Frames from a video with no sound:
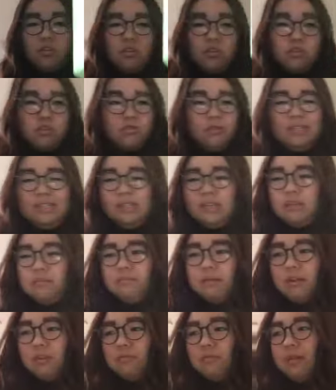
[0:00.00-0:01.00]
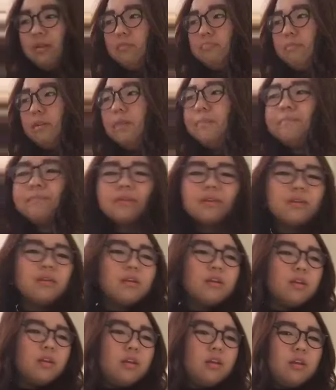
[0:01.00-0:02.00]
or three centimeter might be,
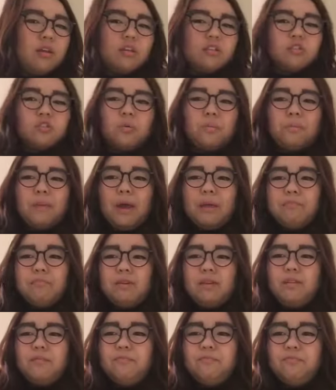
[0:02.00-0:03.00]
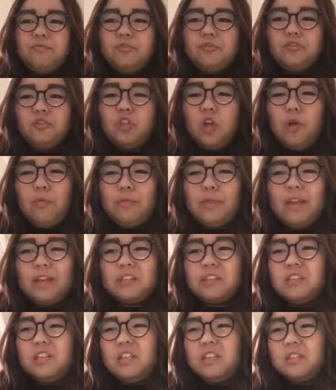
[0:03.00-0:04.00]
so might be. So
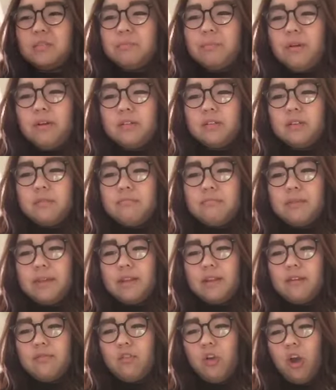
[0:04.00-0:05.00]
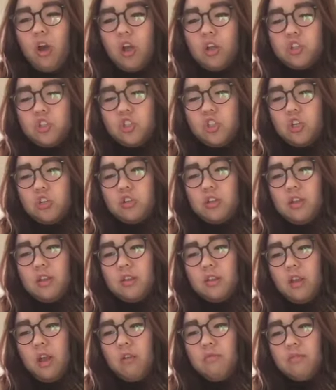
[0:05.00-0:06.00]
next thing is put some bit of hot
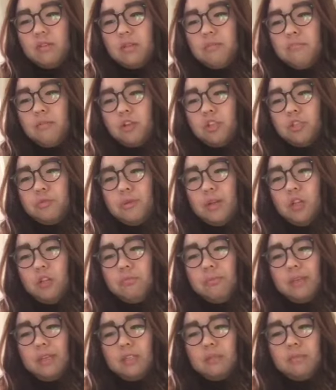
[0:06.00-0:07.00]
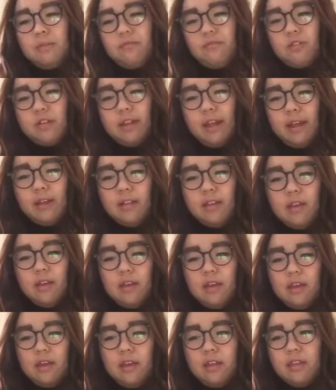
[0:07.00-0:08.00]
chocolate, not with the marshmallow because before that,
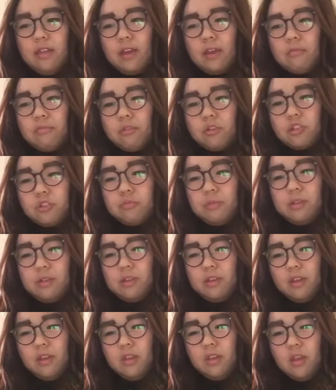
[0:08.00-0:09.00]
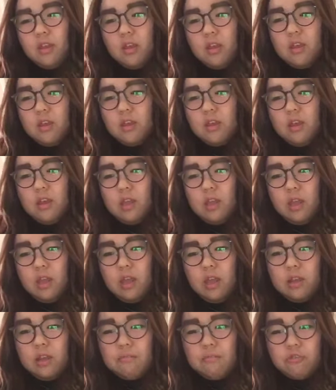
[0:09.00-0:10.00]
they have marshmallow in there
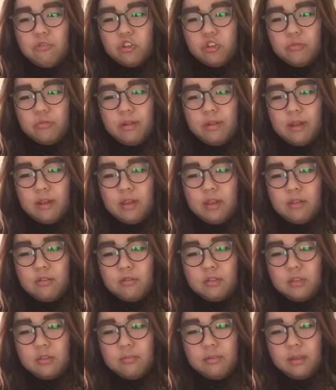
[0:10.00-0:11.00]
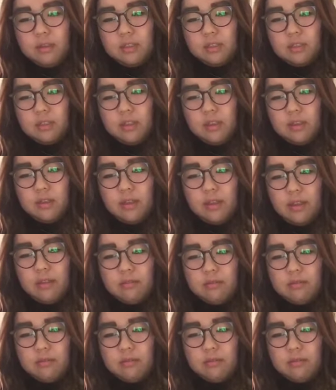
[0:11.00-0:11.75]
in the marshmallow. So basically now